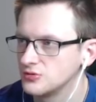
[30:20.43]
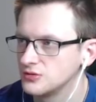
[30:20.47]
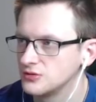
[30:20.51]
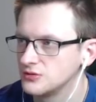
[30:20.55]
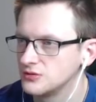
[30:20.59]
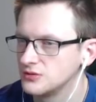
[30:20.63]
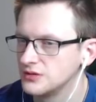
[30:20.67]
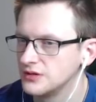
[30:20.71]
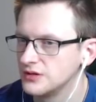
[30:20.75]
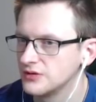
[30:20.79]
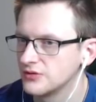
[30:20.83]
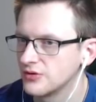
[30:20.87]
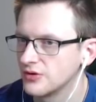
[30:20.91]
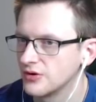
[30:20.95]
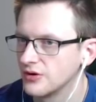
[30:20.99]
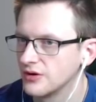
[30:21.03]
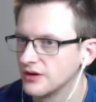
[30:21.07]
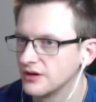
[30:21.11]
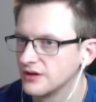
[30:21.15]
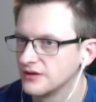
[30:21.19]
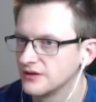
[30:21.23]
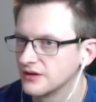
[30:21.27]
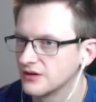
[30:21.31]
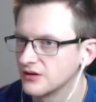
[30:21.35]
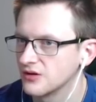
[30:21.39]
Leroy and
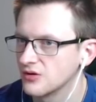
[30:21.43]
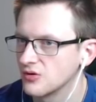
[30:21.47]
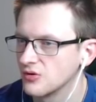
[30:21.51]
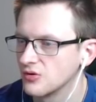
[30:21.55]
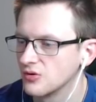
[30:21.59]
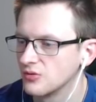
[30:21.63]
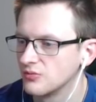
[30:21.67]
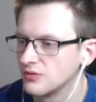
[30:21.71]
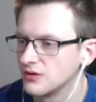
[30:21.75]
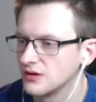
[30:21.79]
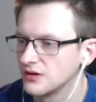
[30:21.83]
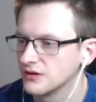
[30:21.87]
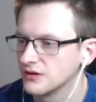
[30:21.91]
then Cold Blood,